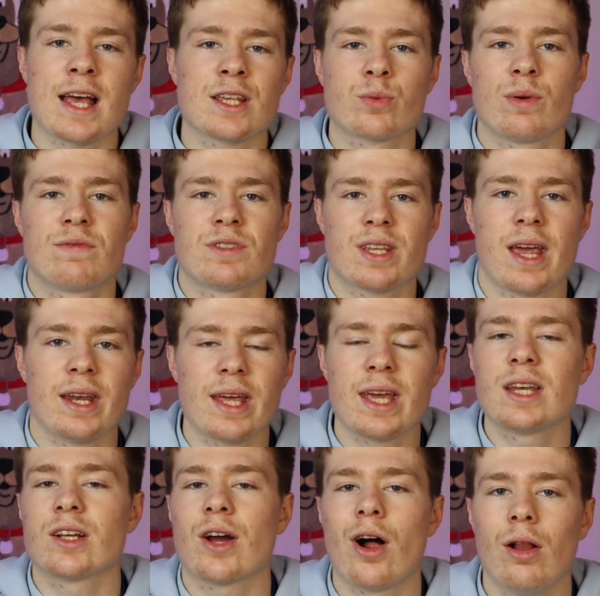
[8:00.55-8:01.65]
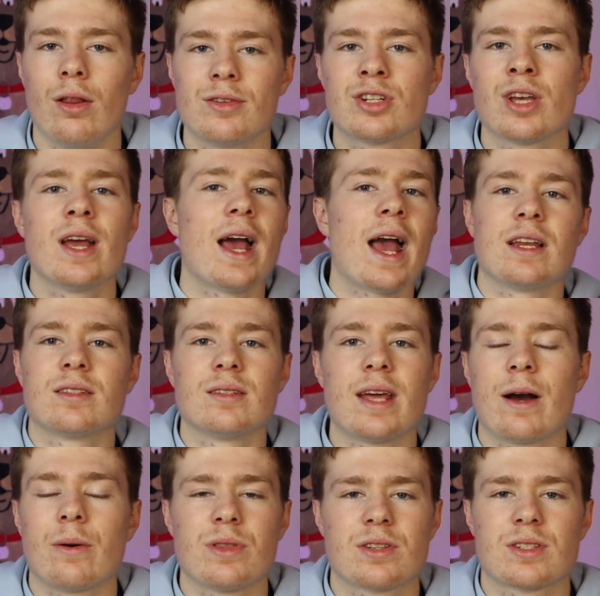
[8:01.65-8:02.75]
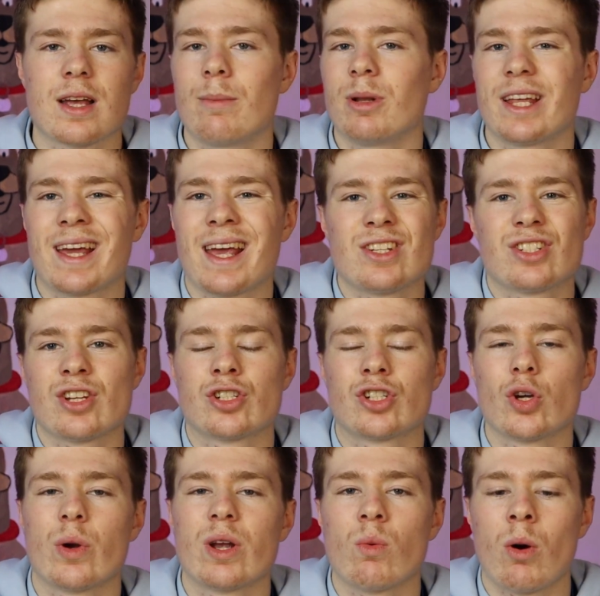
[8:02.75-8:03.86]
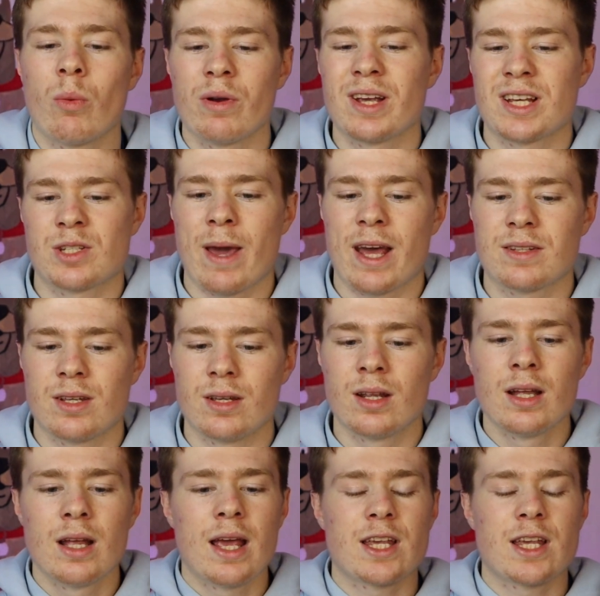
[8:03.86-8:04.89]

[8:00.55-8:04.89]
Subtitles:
as we've seen in college. And now in the summer league, he's just doing what we expected.